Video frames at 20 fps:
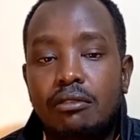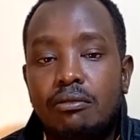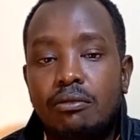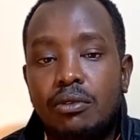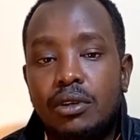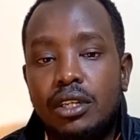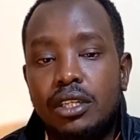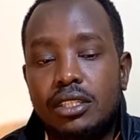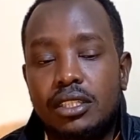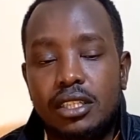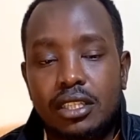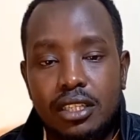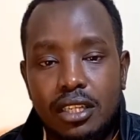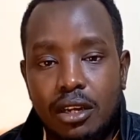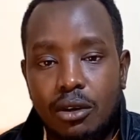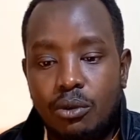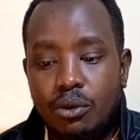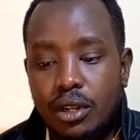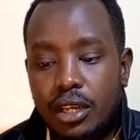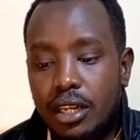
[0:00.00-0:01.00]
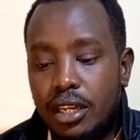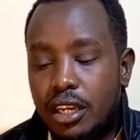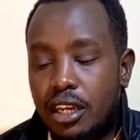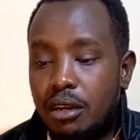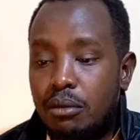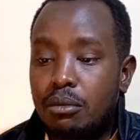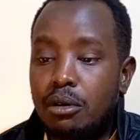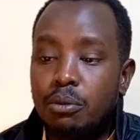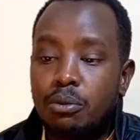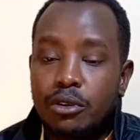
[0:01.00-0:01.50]
will sit down and
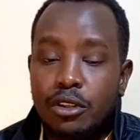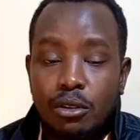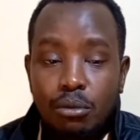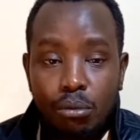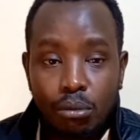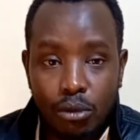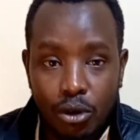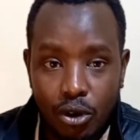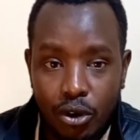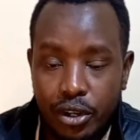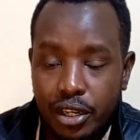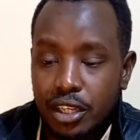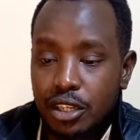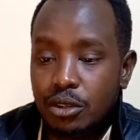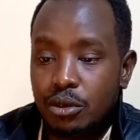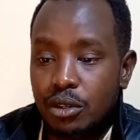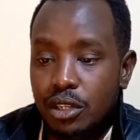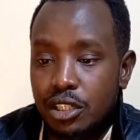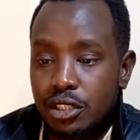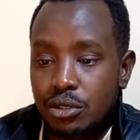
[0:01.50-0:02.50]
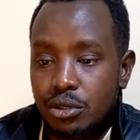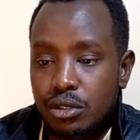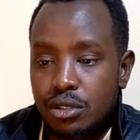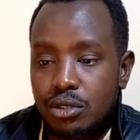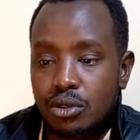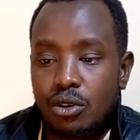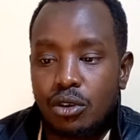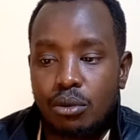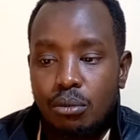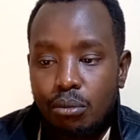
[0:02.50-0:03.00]
come up with more regulations
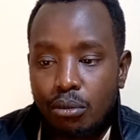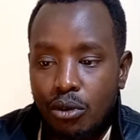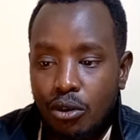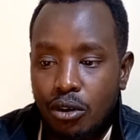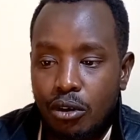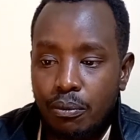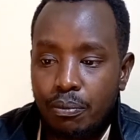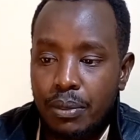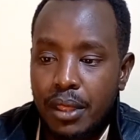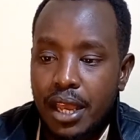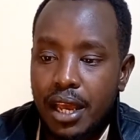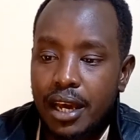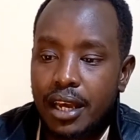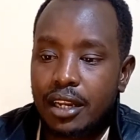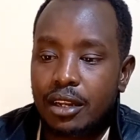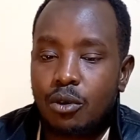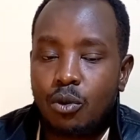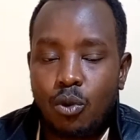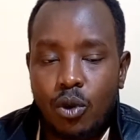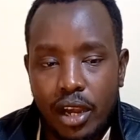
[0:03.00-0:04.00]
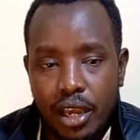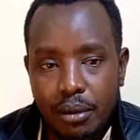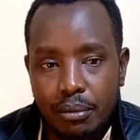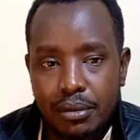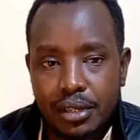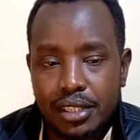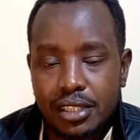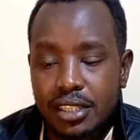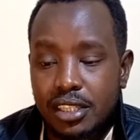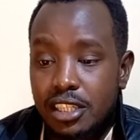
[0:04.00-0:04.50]
or more
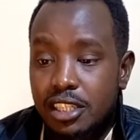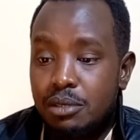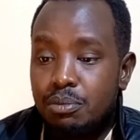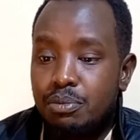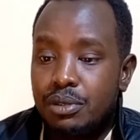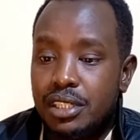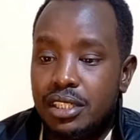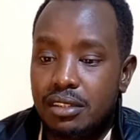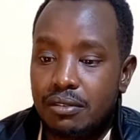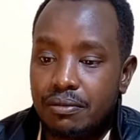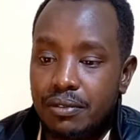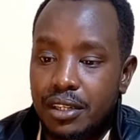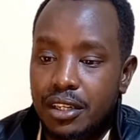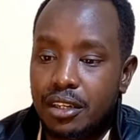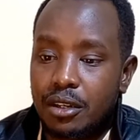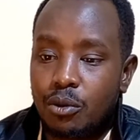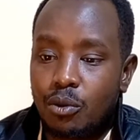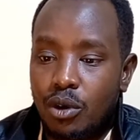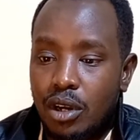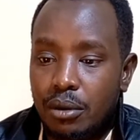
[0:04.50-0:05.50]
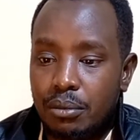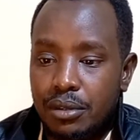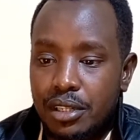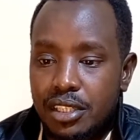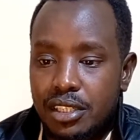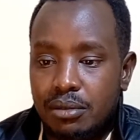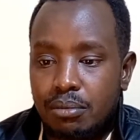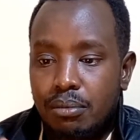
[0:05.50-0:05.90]
requirements, specific requirements.